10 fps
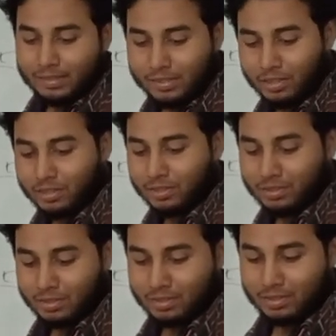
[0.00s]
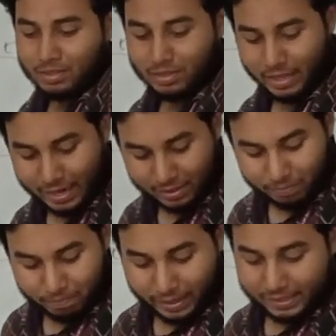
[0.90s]
So that's the
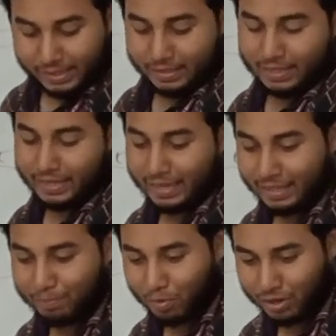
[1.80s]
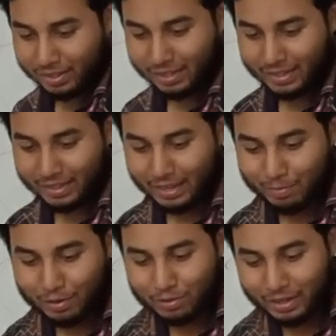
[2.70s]
basic thing and the important thing
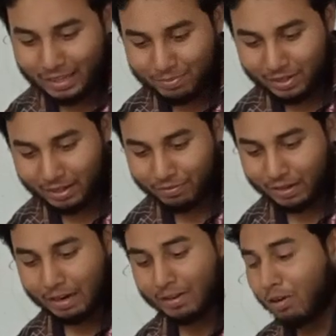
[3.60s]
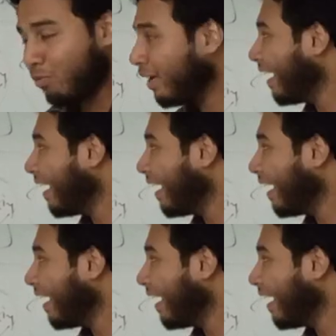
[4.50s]
about LM35. Now we